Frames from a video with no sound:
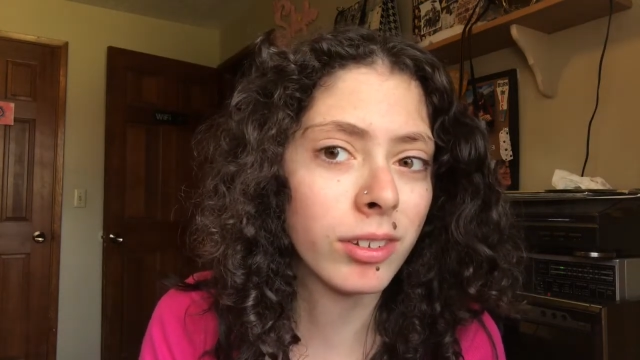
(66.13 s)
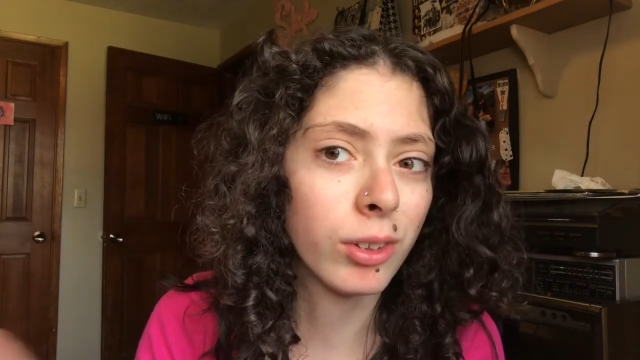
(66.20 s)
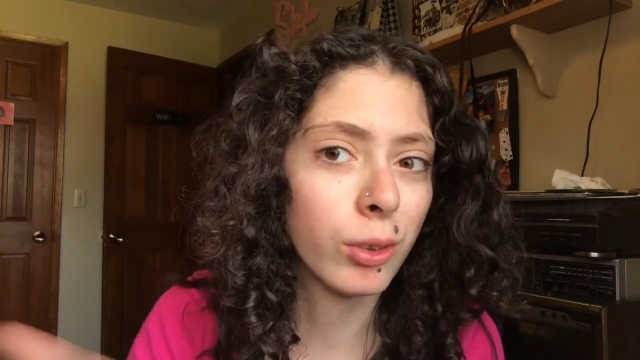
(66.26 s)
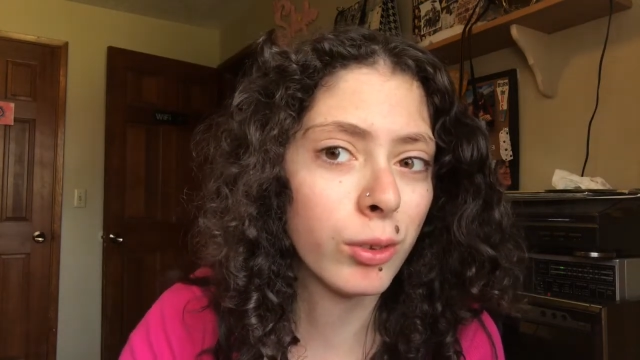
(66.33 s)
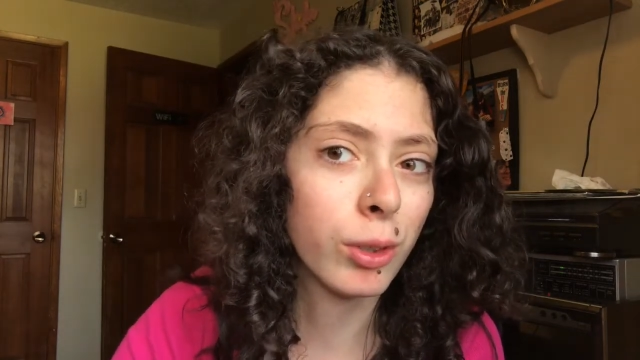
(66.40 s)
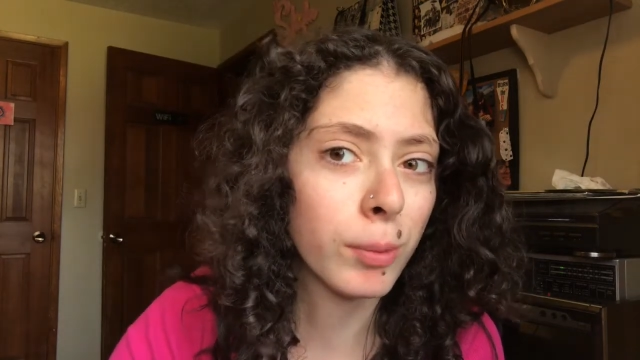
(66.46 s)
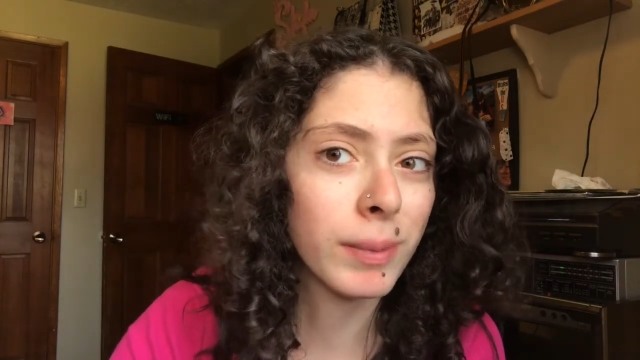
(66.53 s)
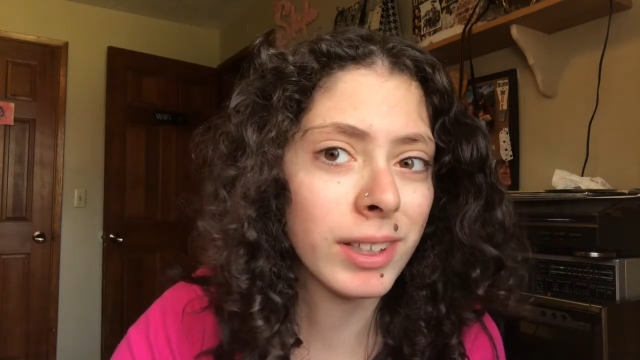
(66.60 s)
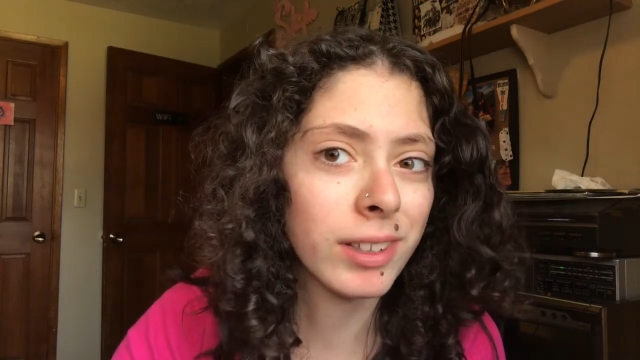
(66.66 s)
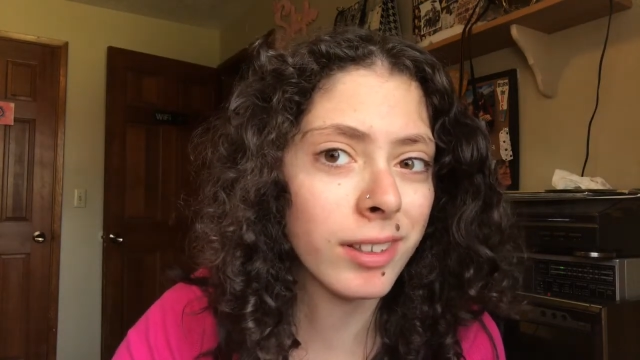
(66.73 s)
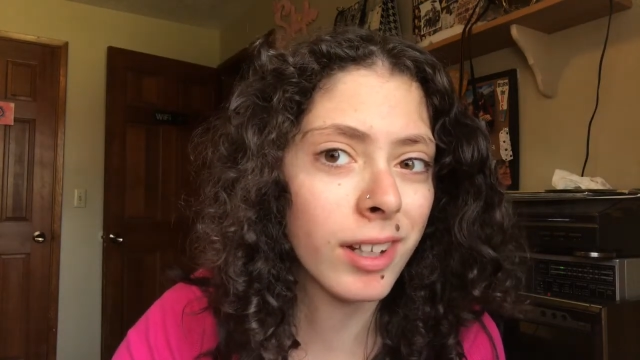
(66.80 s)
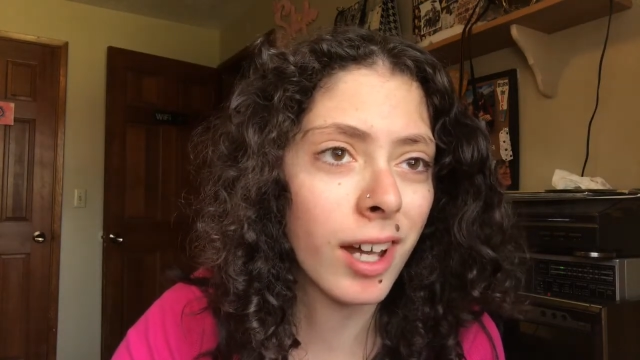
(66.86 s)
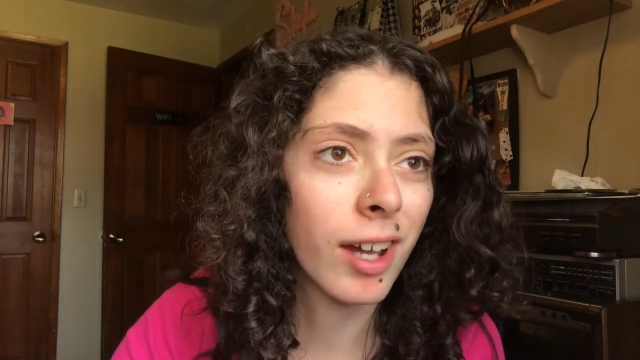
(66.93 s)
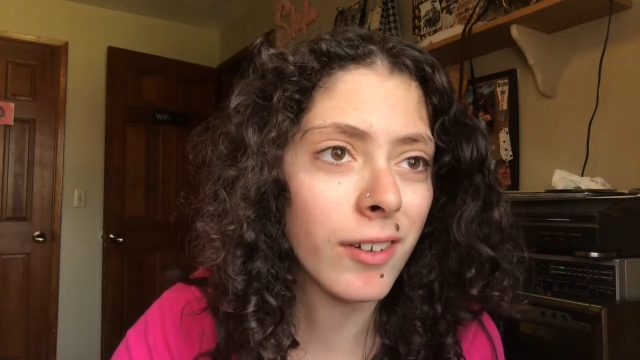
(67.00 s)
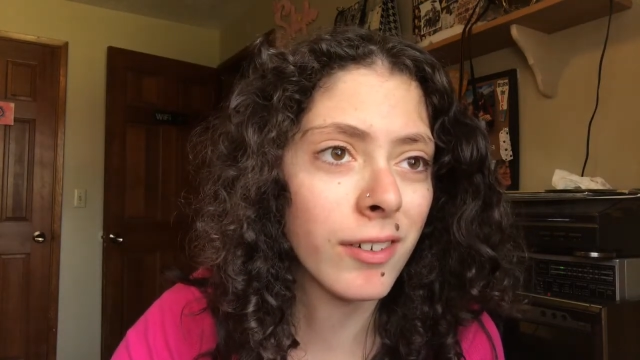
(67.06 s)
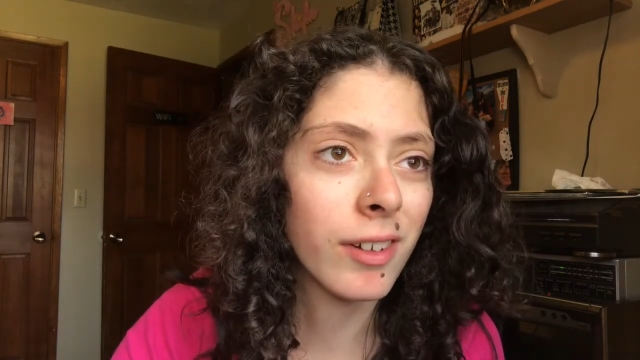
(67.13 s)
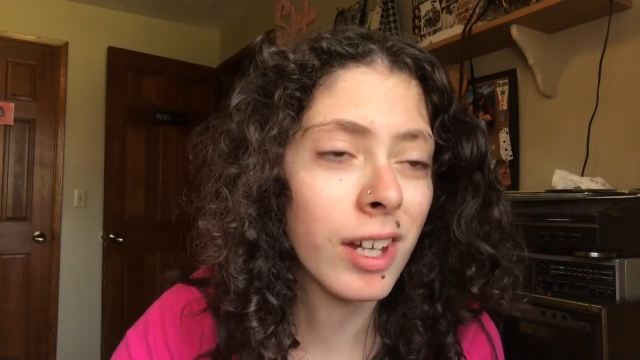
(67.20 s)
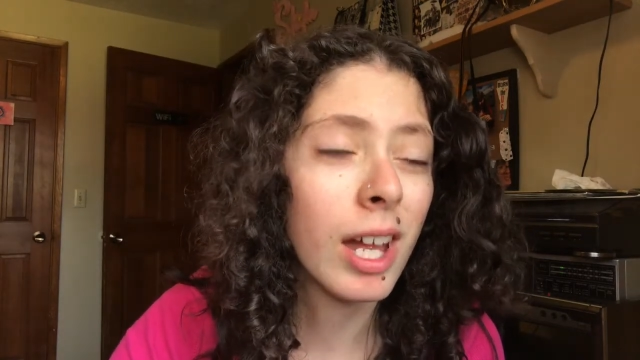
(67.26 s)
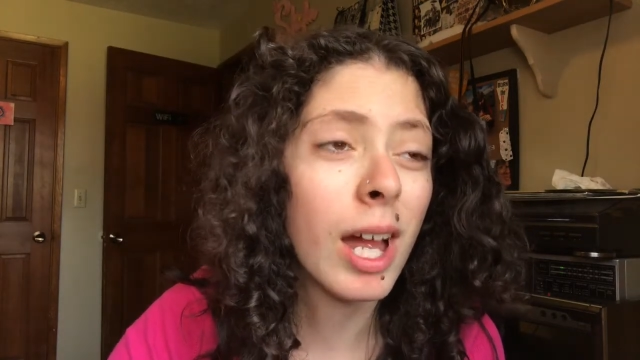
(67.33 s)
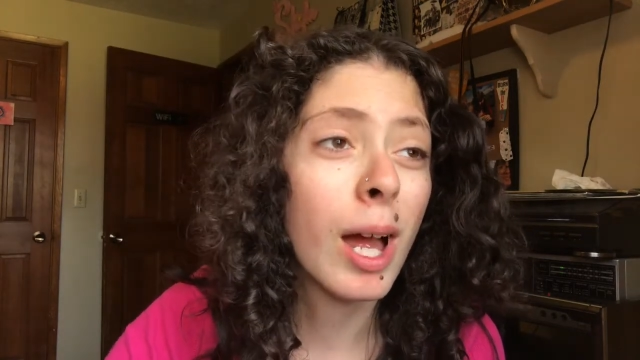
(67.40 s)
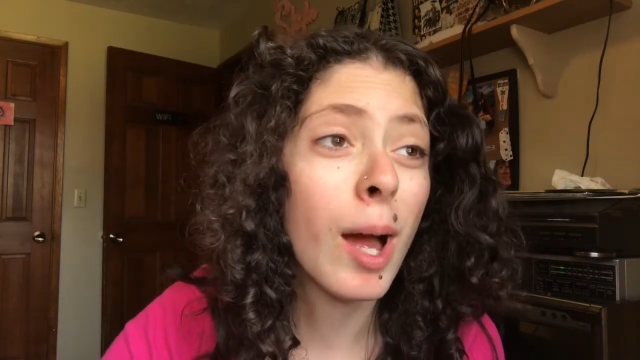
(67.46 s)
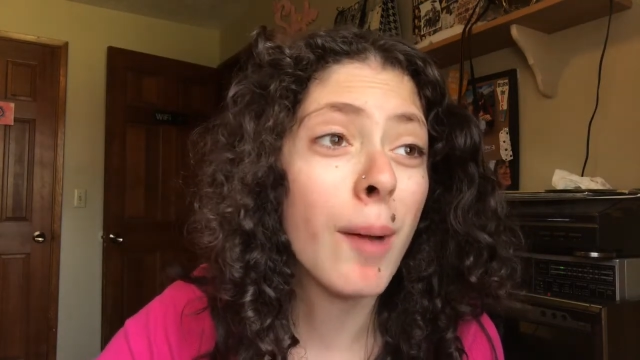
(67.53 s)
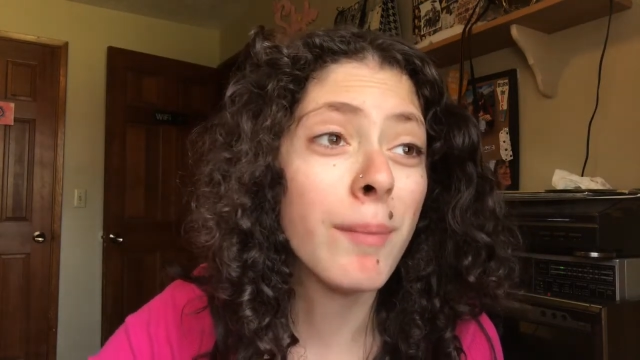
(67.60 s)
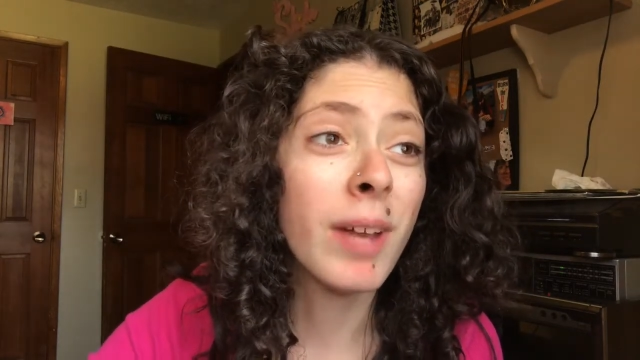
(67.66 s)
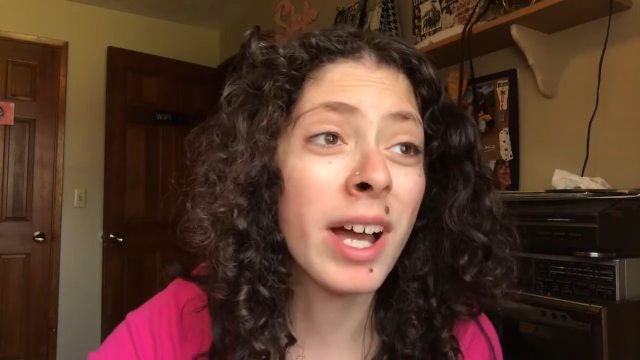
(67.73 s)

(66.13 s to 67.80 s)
YouTube and stuff, I'm